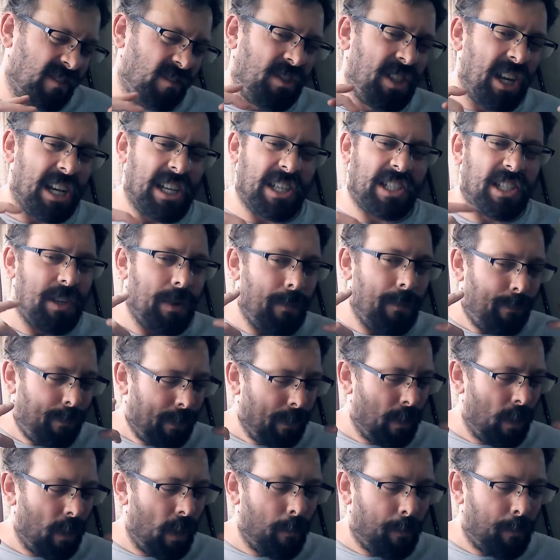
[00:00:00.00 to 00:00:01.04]
just
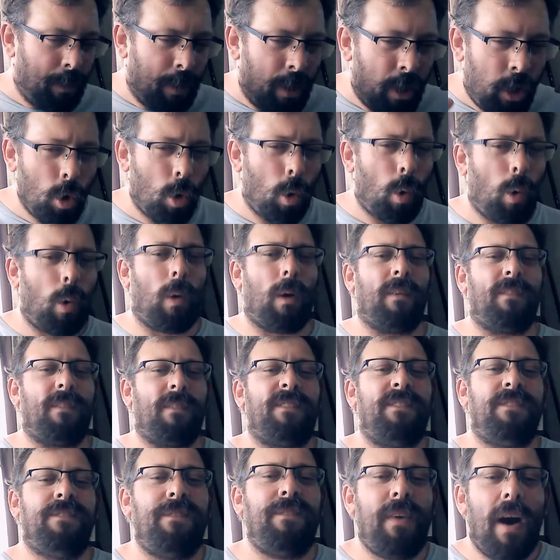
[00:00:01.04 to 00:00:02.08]
pure
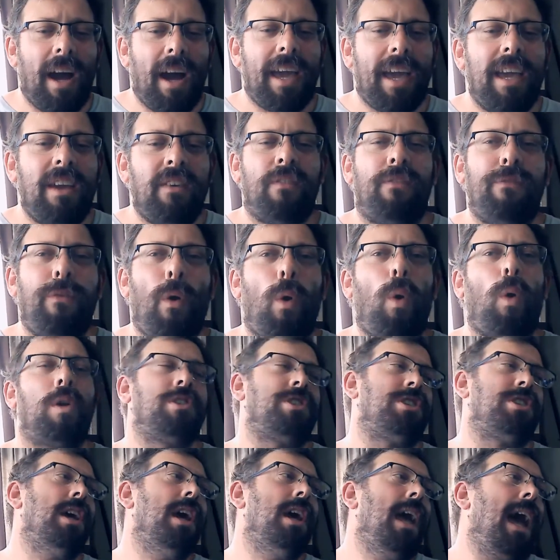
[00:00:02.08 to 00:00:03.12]
fucking
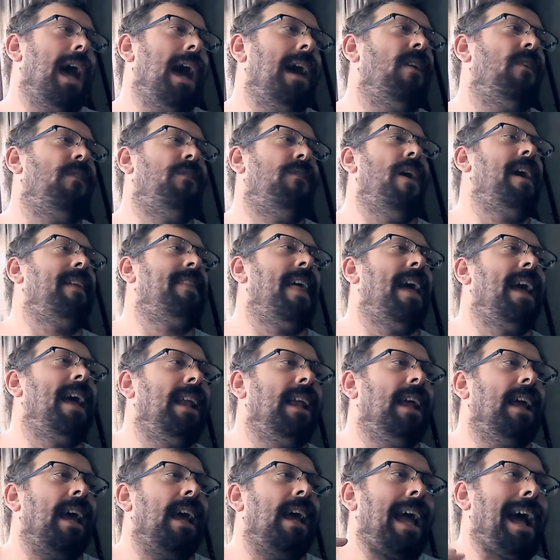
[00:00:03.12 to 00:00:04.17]
force, and the fact that
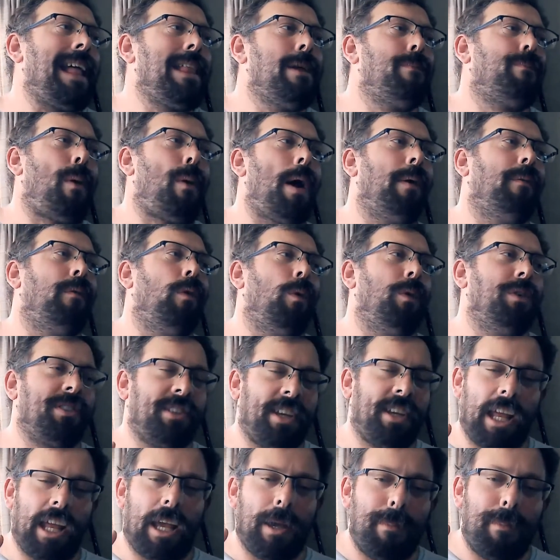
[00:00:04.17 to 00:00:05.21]
Captain Bravo was
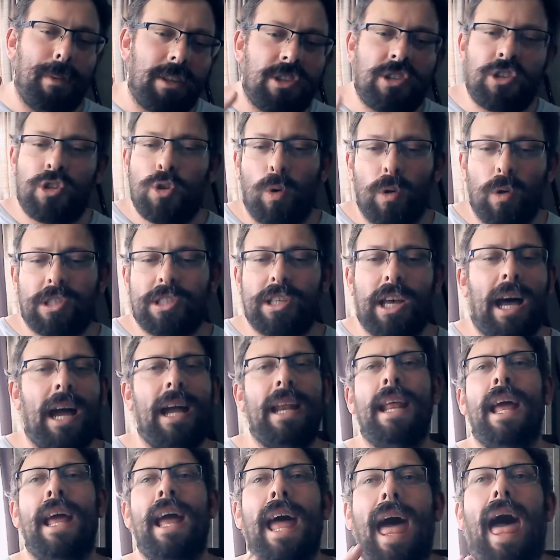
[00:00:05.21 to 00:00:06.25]
going to commit
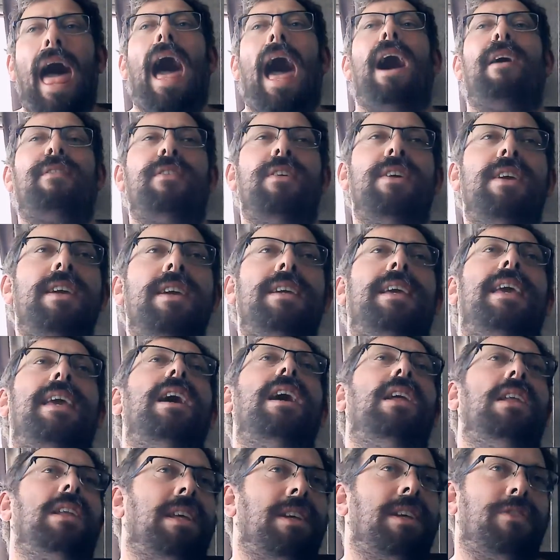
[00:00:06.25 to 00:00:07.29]
suicide after he
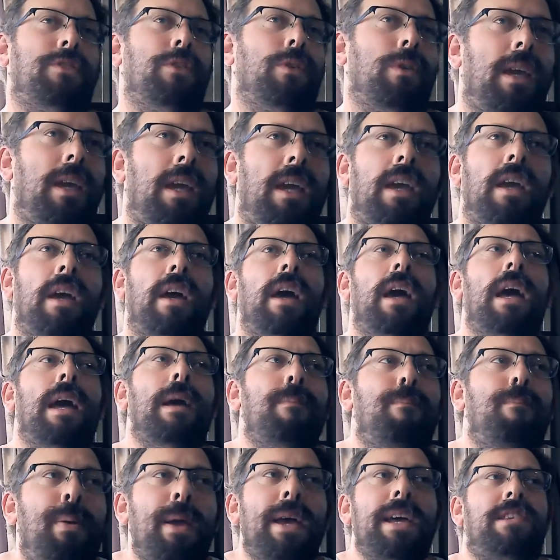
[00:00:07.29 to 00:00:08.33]
killed Kazuki,
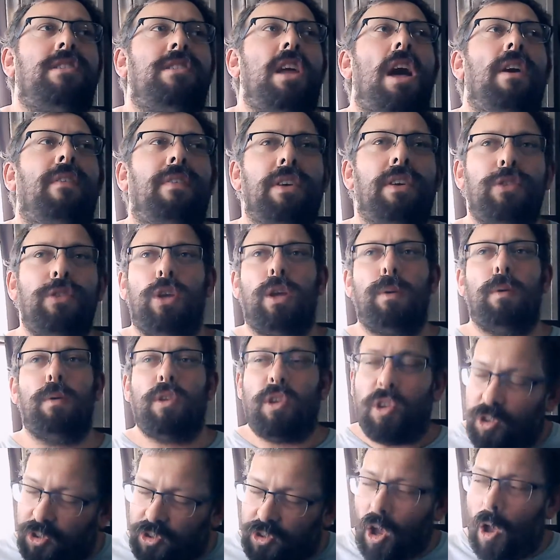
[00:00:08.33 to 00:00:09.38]
pissed off Kazuki
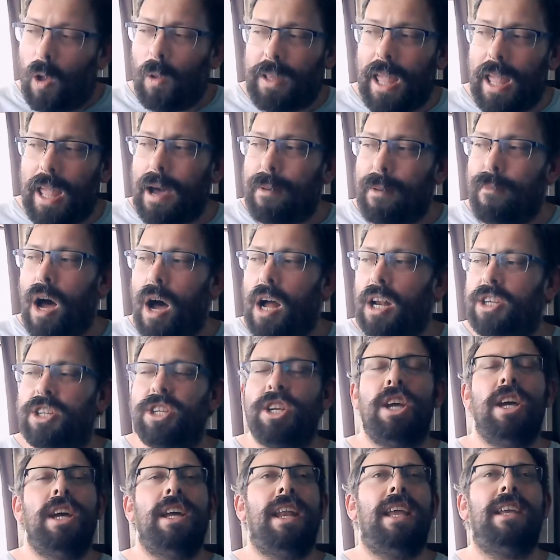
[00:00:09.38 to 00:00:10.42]
Muto so damn much,
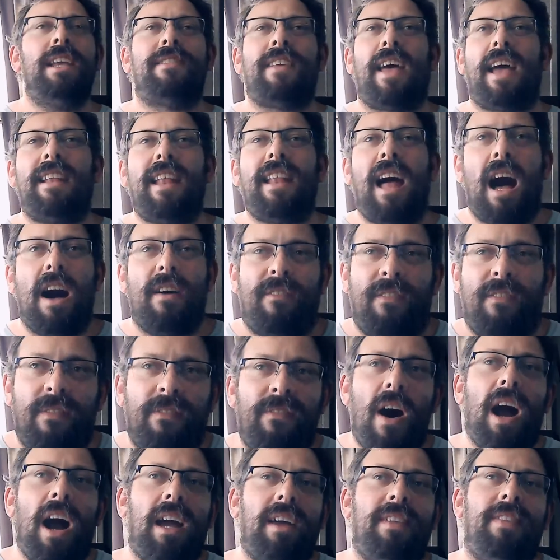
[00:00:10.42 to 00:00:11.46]
he's like, nah,
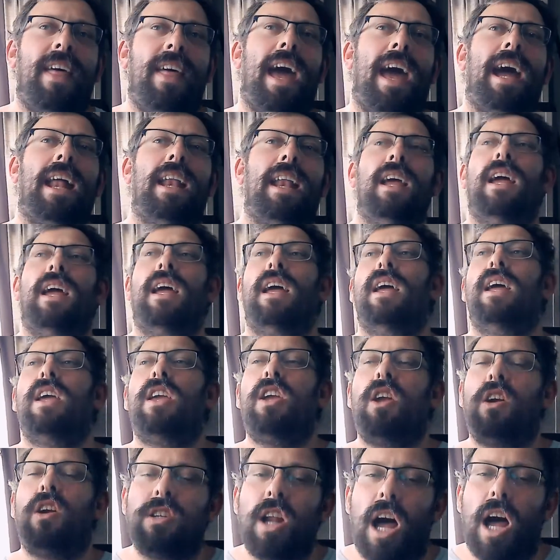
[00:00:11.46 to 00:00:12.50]
fuck that,
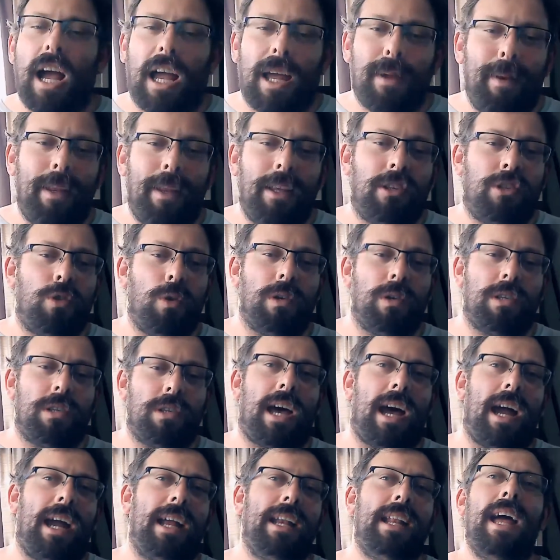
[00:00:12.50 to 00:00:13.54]
you're not committing
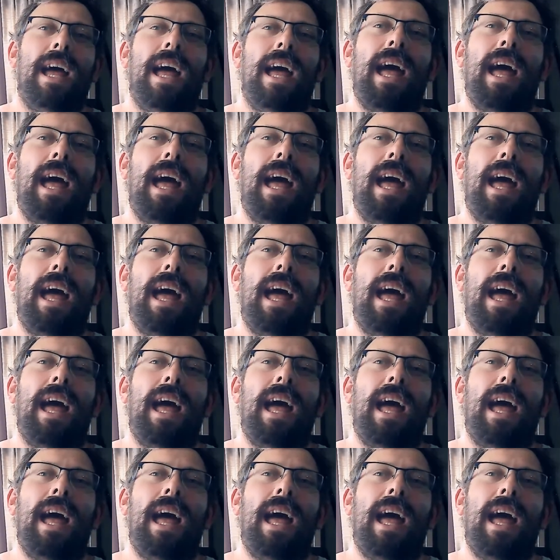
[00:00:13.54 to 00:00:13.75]
suicide,